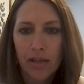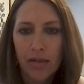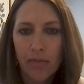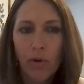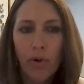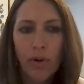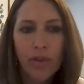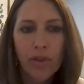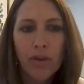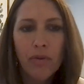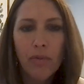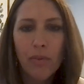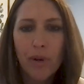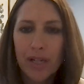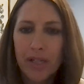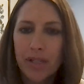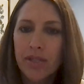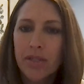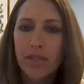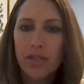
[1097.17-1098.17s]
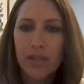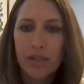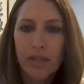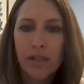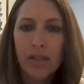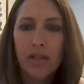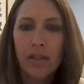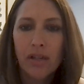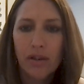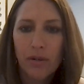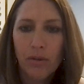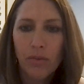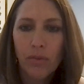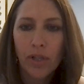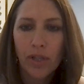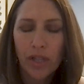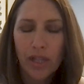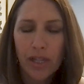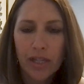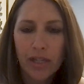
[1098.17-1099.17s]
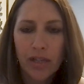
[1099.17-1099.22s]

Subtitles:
more than once, really,